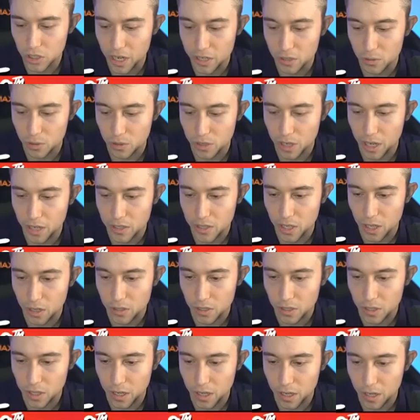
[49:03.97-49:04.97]
a chance when you got
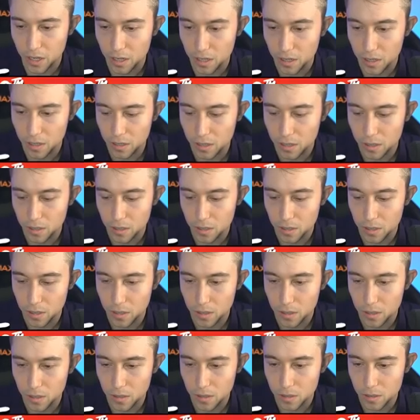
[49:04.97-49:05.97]
Skeleton King.
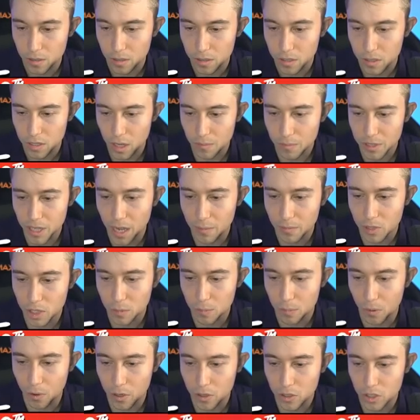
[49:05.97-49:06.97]
Sometimes
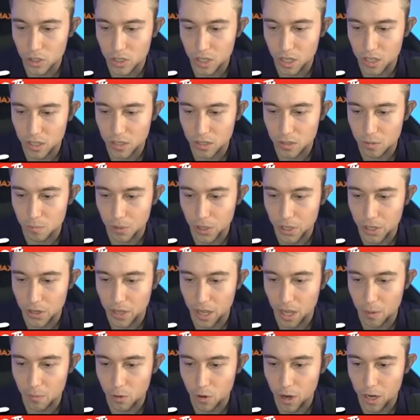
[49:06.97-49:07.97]
your opponent just doesn't play
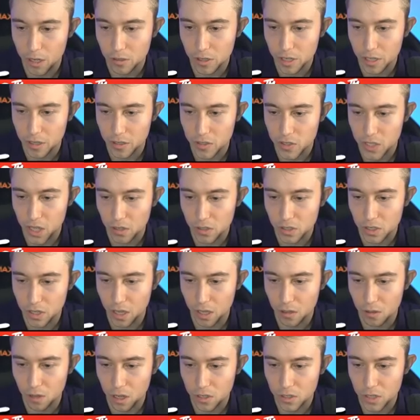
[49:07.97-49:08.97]
the game correctly, and then Skeleton
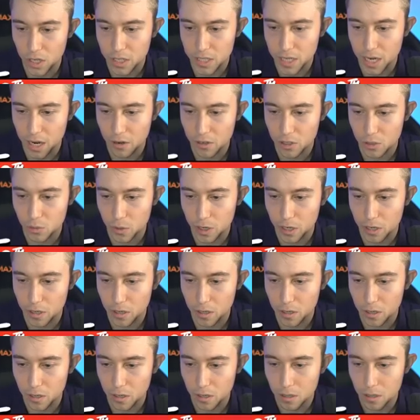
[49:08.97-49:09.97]
King lost on a tower and you
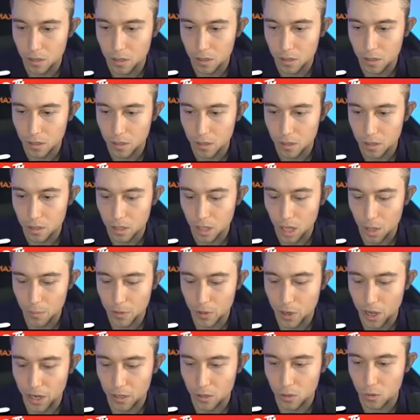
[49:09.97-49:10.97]
win.
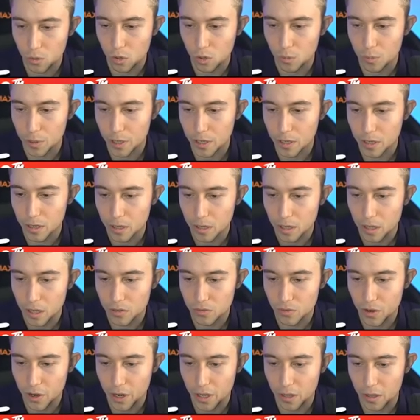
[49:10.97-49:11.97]
That'd be kind of cool, but
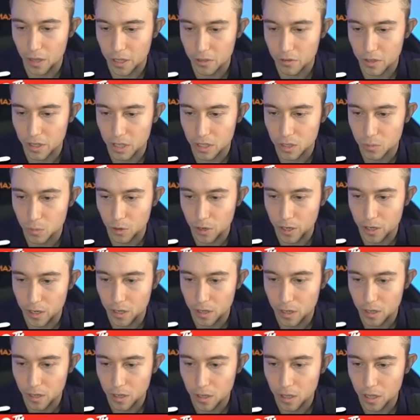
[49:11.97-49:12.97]
it's very unlikely at this point.
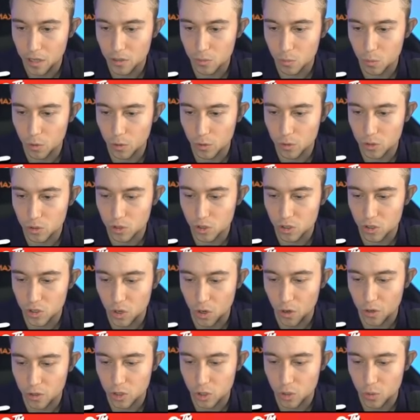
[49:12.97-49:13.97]
He will
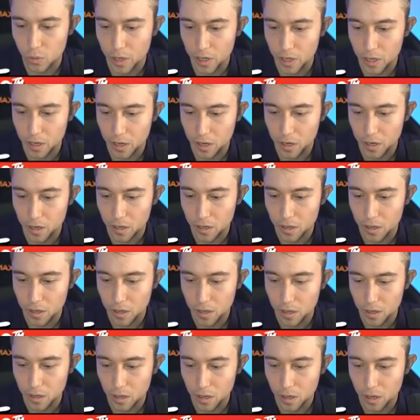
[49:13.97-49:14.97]
just Archer Queen here.
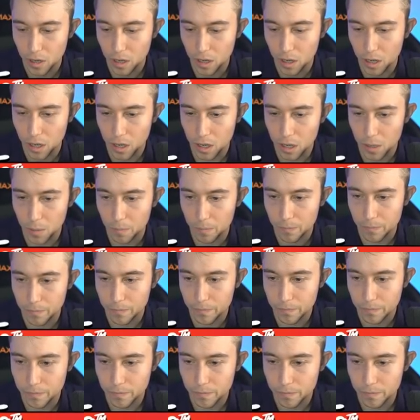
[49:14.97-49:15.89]
Um,